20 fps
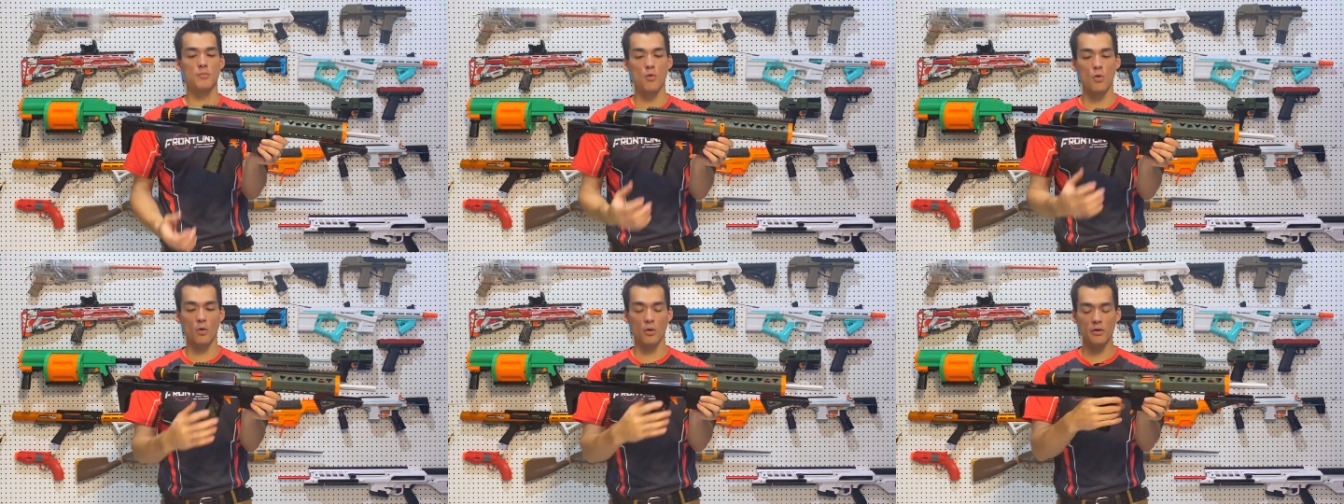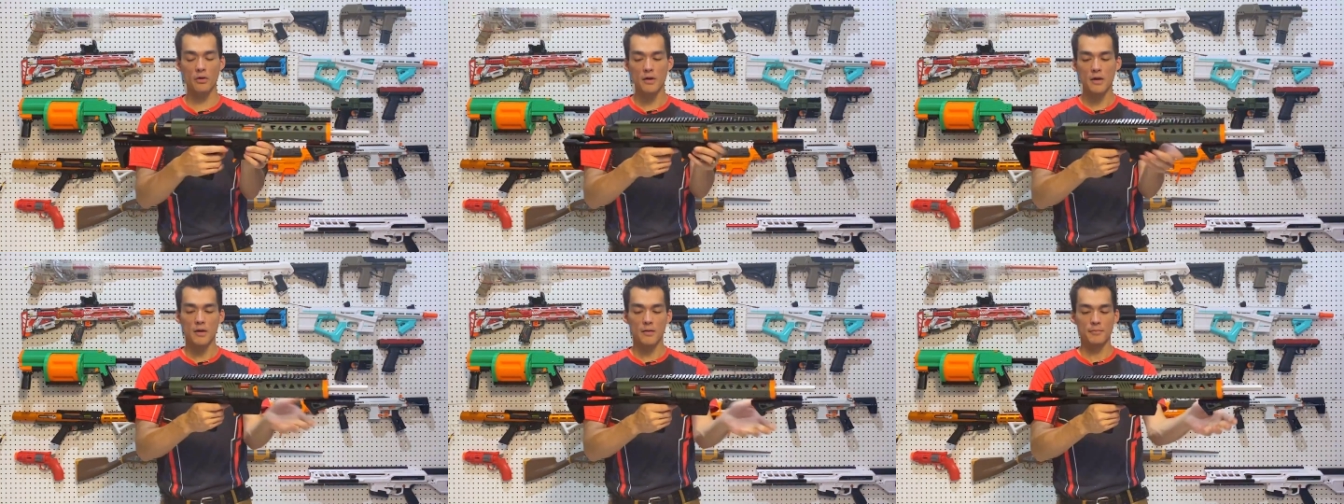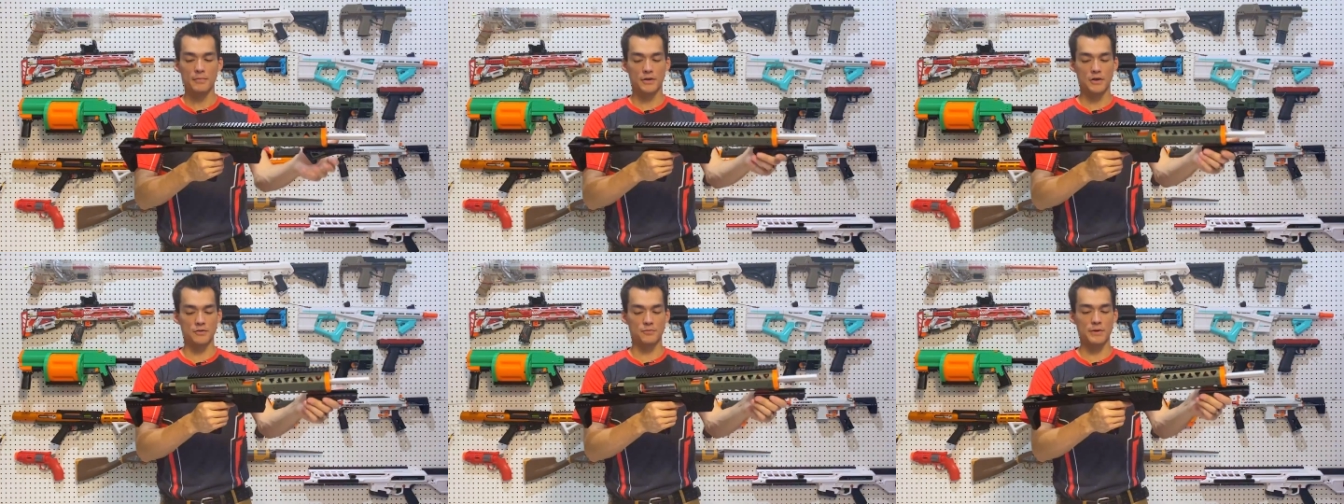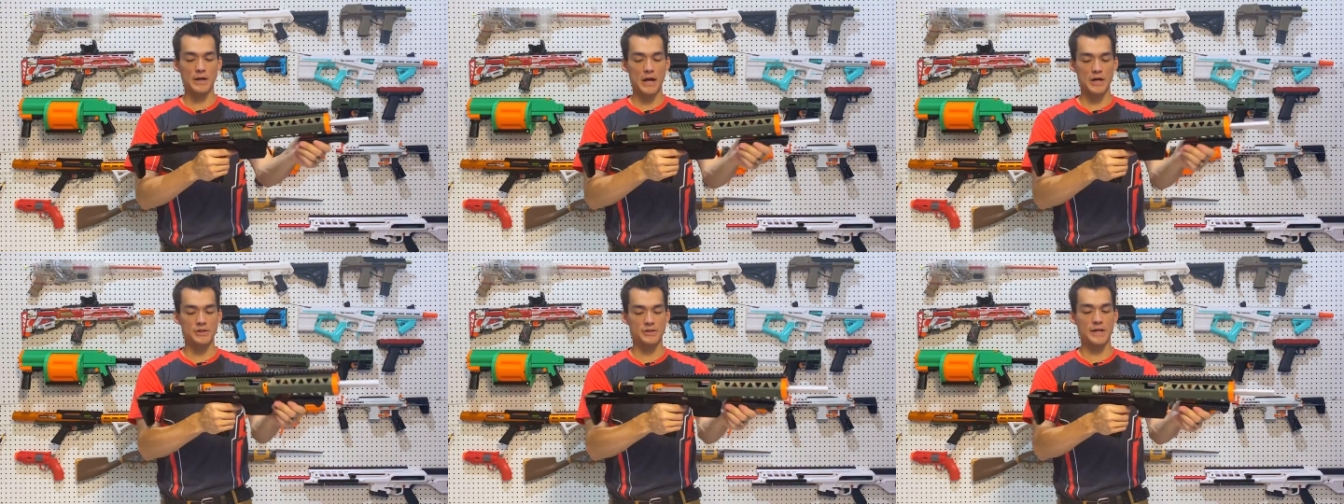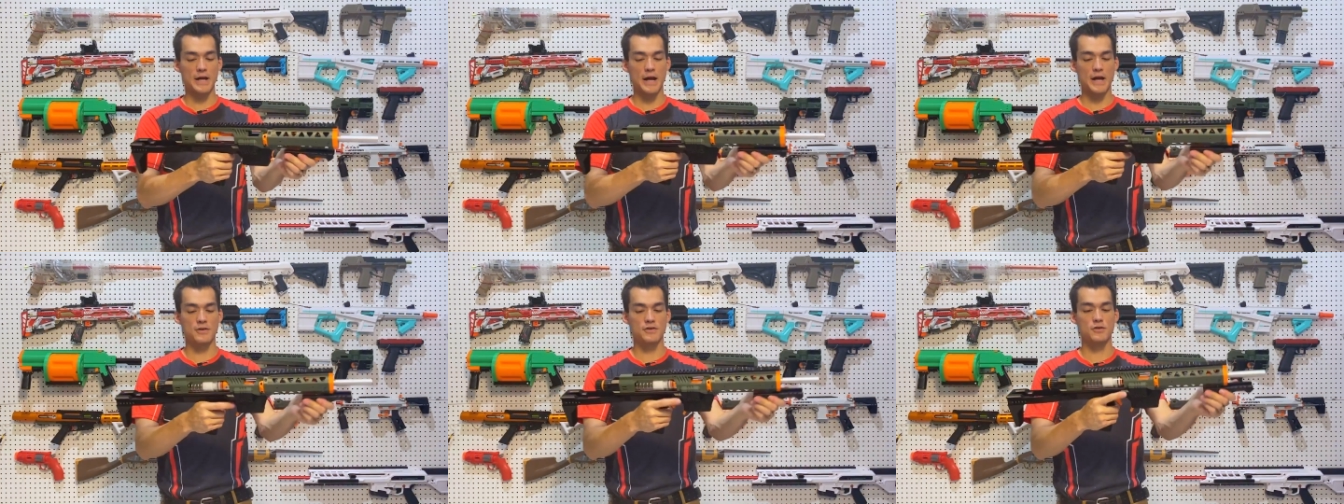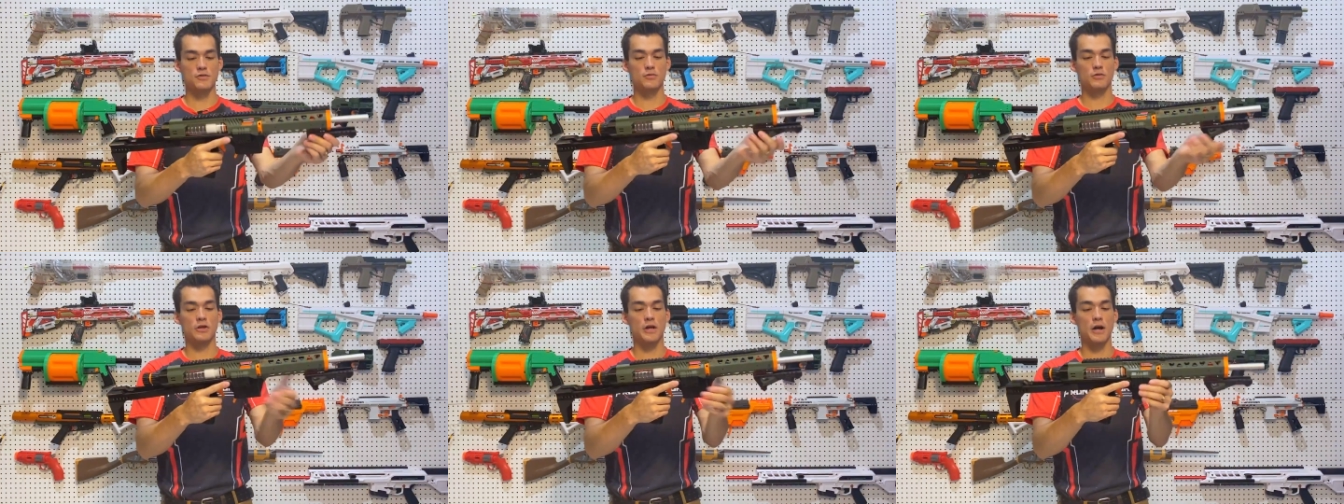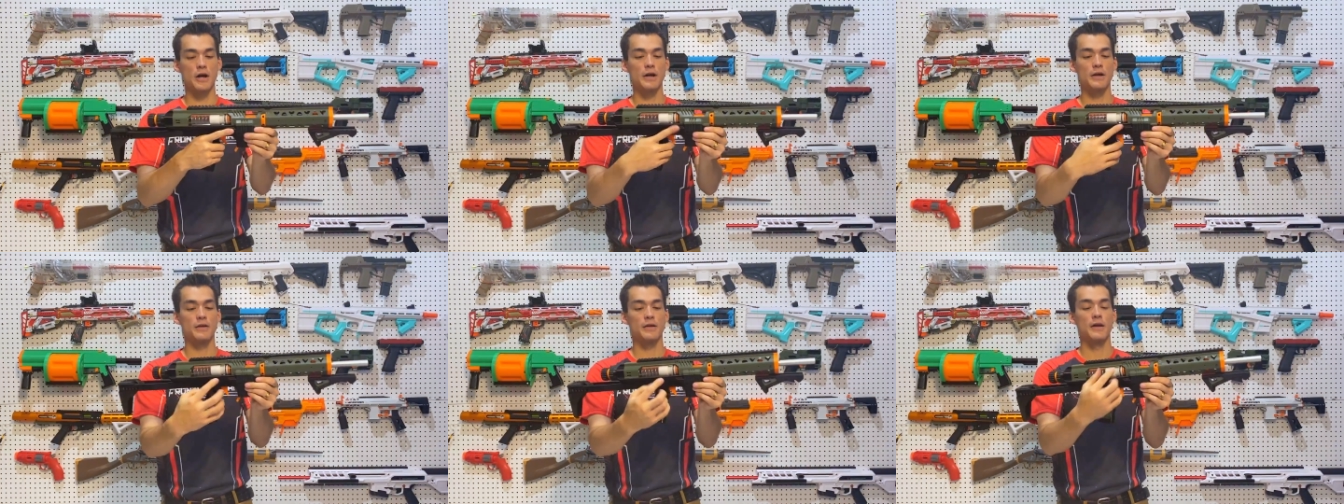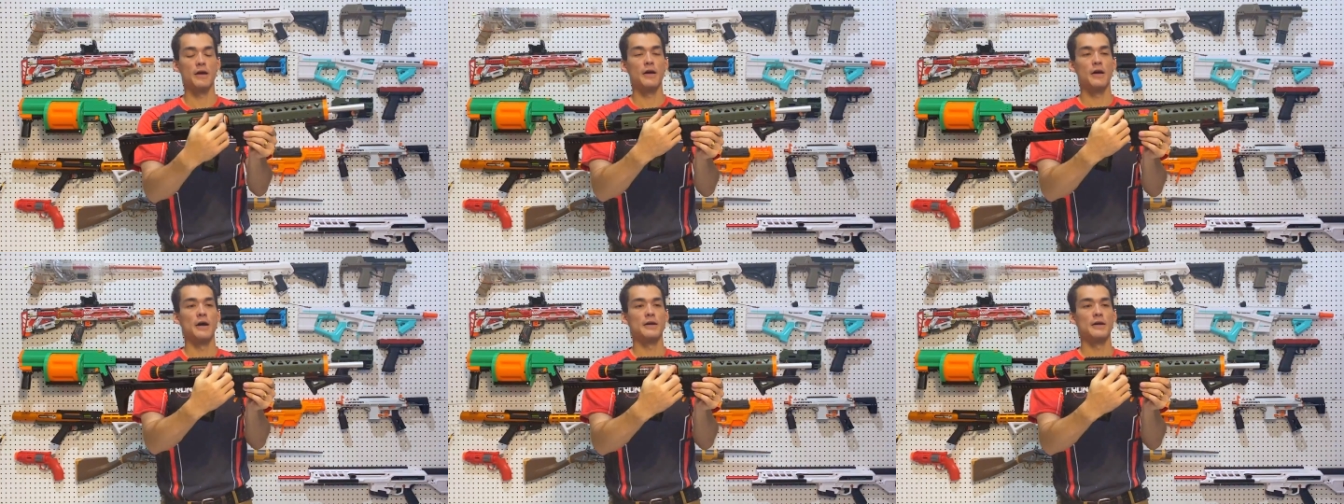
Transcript: more, because we actually had to cut